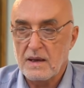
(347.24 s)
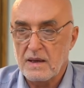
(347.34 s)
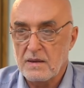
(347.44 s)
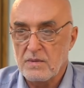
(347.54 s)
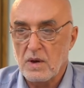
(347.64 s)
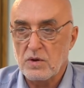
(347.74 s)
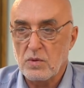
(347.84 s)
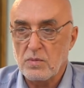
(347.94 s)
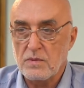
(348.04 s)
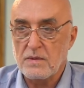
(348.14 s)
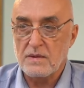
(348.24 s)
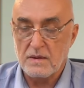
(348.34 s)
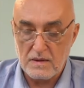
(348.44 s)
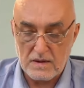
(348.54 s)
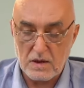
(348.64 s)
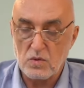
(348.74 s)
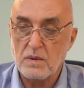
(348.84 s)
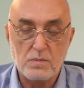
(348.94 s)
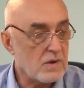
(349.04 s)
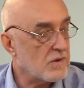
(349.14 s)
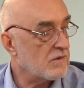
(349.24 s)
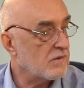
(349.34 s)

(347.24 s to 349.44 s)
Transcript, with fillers: in the volume, equipment,